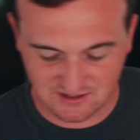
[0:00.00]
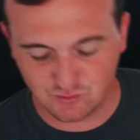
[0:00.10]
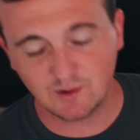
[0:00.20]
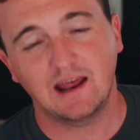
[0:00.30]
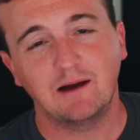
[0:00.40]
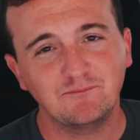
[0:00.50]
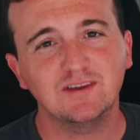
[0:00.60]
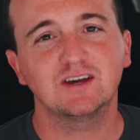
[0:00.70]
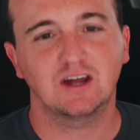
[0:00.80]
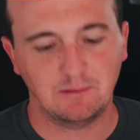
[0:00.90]
This one I'm
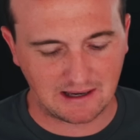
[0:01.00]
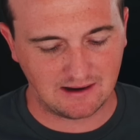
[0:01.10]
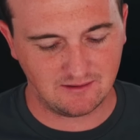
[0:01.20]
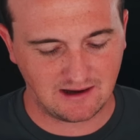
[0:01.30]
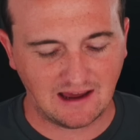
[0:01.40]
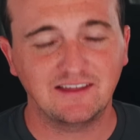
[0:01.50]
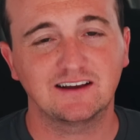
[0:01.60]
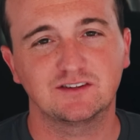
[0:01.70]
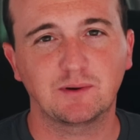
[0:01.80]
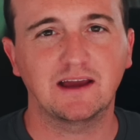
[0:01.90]
feeling good about. I
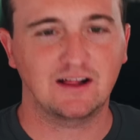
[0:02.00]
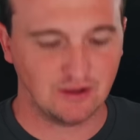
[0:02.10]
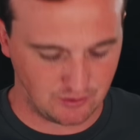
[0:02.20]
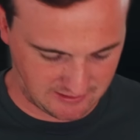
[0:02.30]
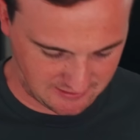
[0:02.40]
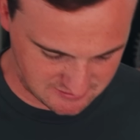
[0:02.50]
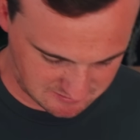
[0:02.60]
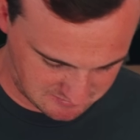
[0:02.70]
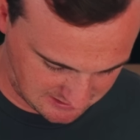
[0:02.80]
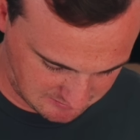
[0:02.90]
think it's probably clothing or
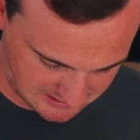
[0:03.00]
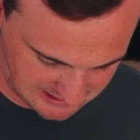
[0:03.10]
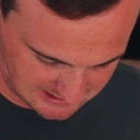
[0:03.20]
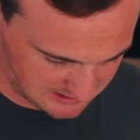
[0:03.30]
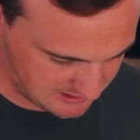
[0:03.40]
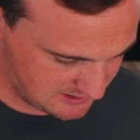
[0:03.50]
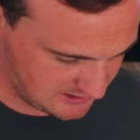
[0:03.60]
something, but